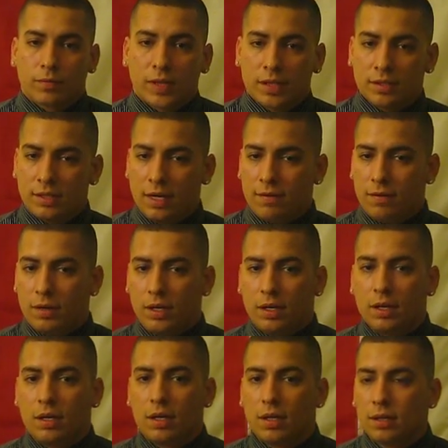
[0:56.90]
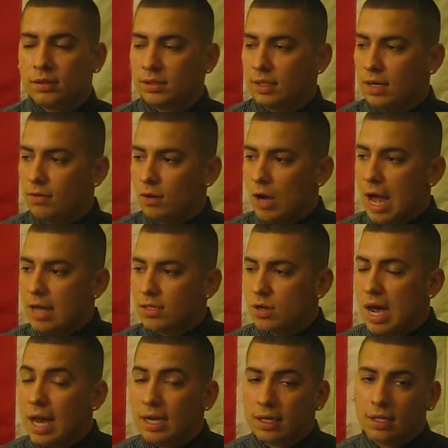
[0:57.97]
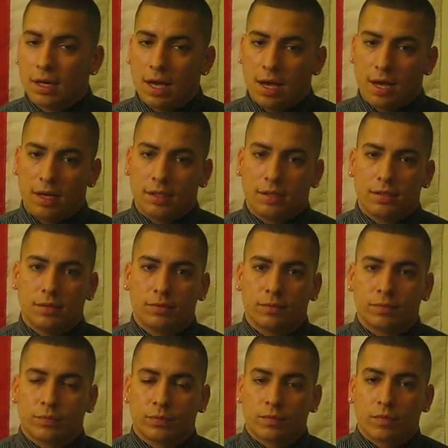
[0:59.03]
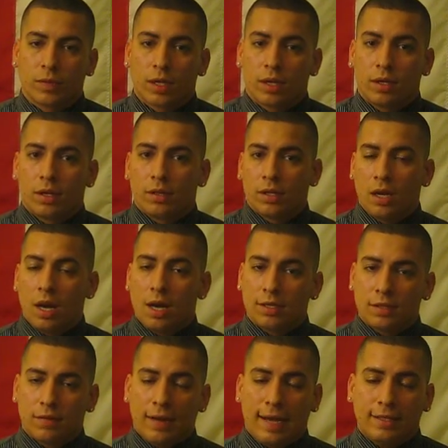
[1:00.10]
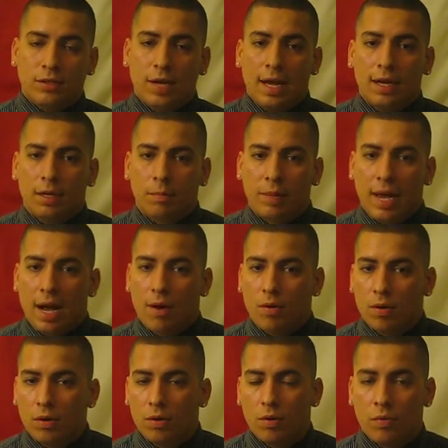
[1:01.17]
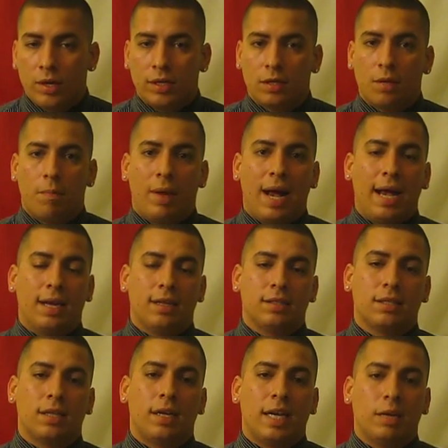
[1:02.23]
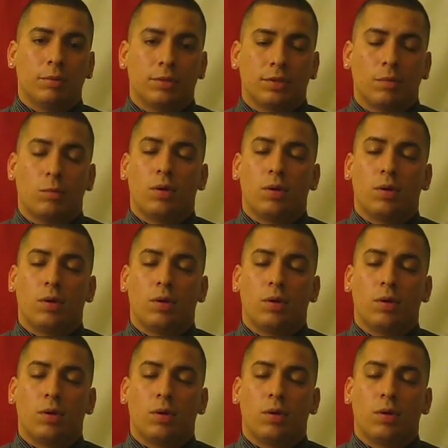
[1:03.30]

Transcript: severing several hydraulic lines. The loss of hydraulic power rendered the pilots unable to